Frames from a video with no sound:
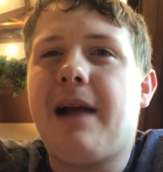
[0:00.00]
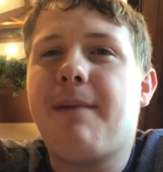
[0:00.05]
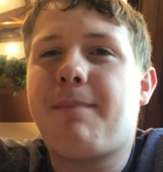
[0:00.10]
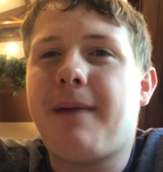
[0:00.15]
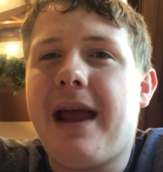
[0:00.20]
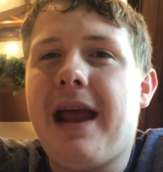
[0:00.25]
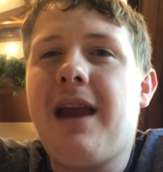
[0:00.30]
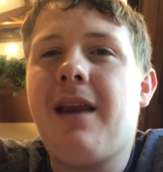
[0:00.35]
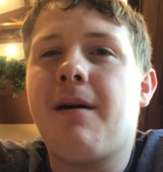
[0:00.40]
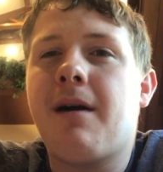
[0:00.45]

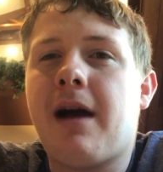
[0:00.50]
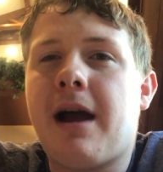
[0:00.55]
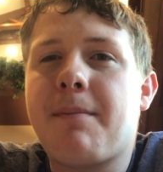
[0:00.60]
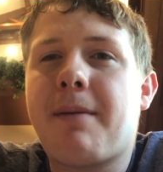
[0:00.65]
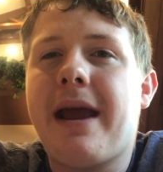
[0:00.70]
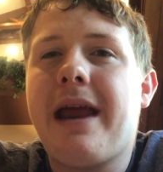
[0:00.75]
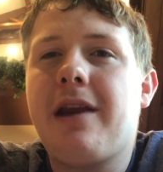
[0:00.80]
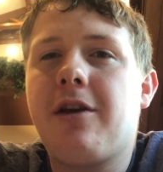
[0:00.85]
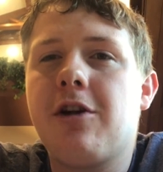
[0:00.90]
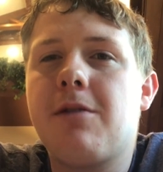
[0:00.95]

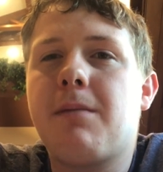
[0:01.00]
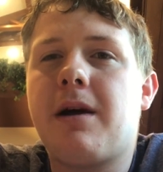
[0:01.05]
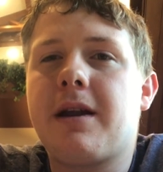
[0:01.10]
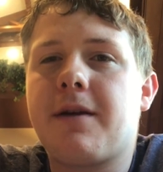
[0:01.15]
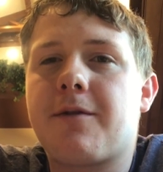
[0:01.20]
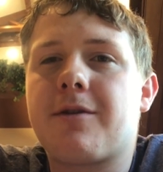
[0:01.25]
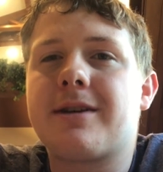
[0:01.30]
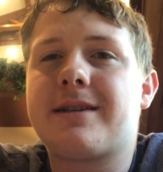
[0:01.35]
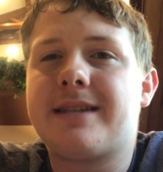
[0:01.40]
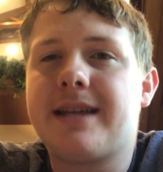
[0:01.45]
paid good
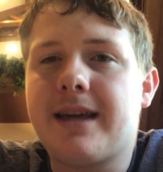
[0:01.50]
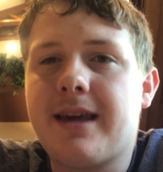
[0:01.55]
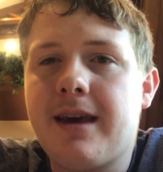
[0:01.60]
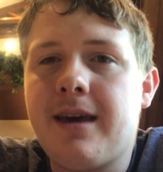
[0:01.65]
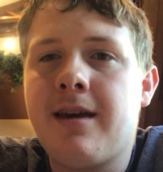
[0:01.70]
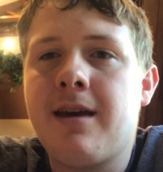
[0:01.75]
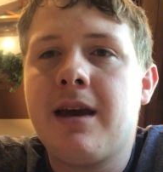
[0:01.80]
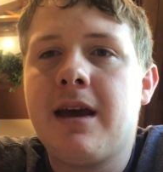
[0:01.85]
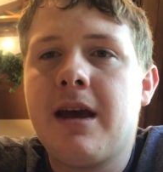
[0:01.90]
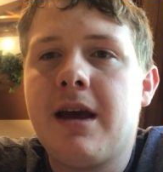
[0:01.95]
money for a
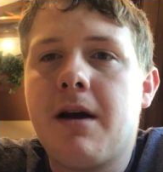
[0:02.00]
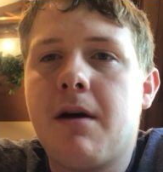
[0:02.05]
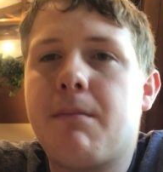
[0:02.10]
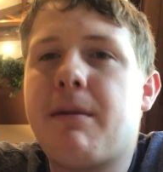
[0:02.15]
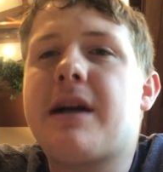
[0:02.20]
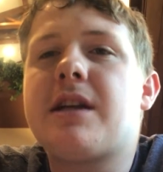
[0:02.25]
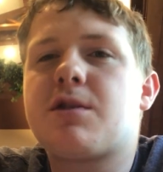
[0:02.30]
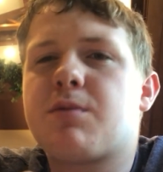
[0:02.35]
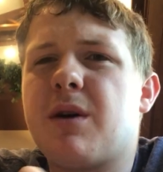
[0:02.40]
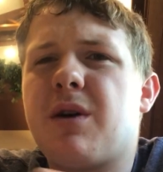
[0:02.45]
ticket.
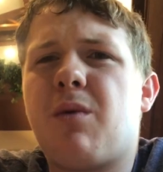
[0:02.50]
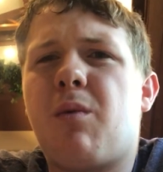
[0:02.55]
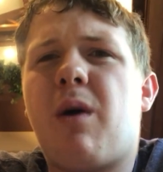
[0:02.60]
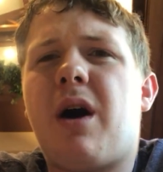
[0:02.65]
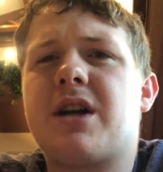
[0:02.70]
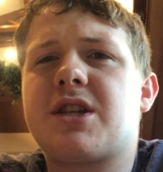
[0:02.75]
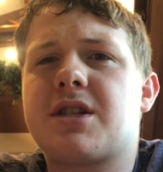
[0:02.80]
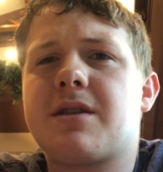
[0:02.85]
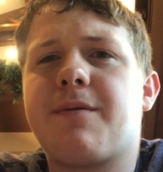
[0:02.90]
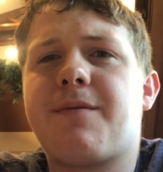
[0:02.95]
Might as well
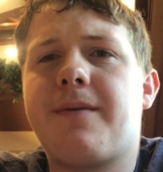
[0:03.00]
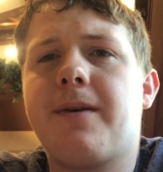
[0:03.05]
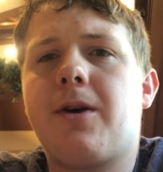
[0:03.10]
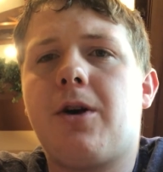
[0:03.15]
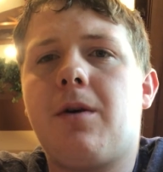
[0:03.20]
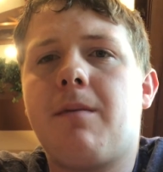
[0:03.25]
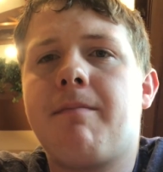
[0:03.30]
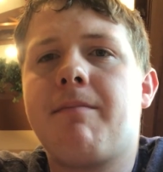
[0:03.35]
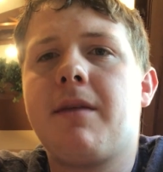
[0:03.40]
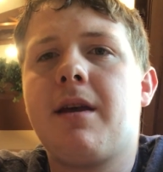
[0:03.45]
watch the
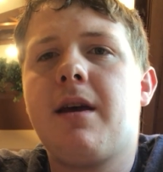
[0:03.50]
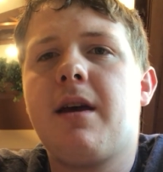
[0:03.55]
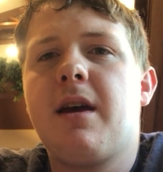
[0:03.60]
film.